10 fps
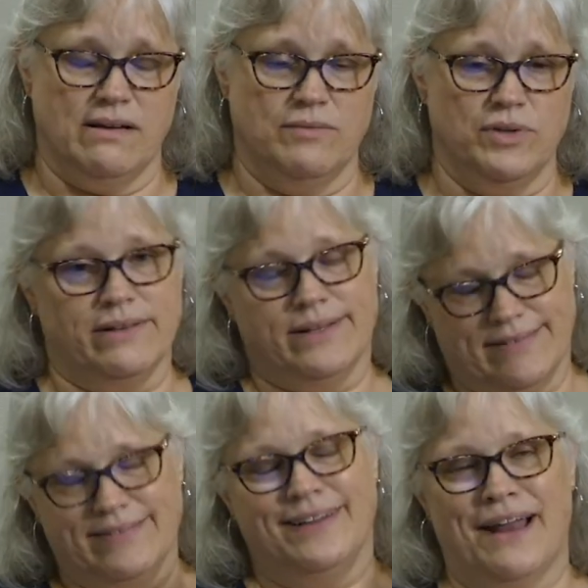within
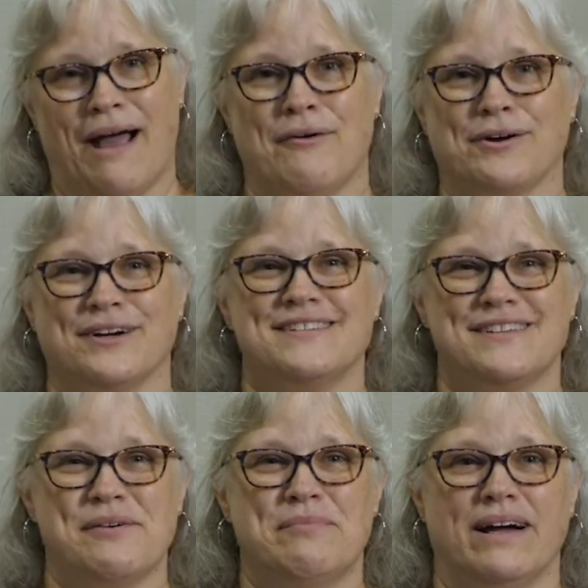an hour or
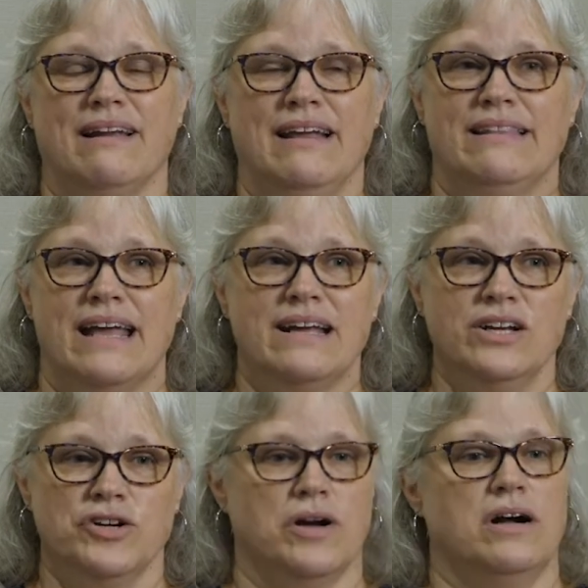so, but they can
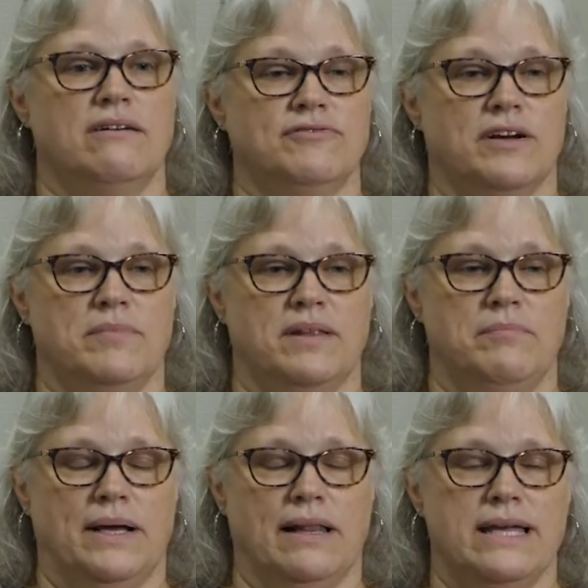crawl from the
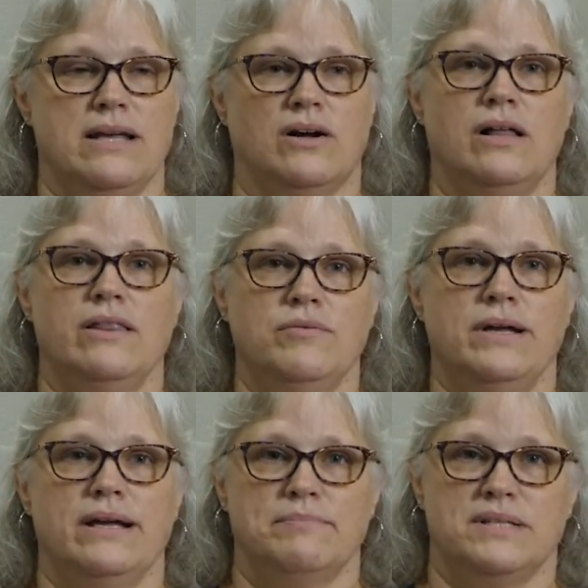belly all the
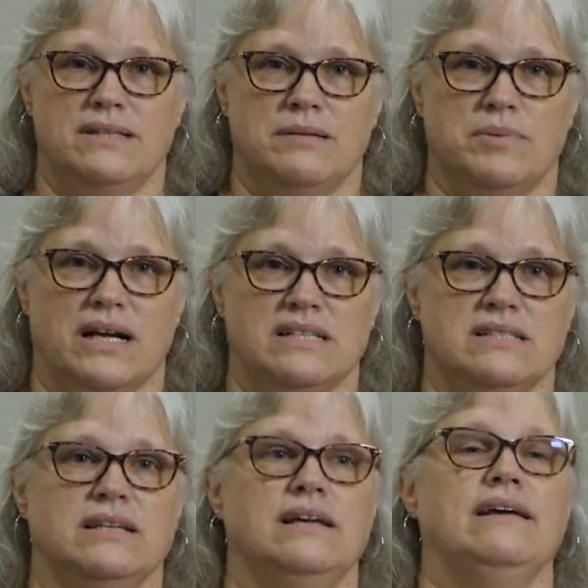way up to the breast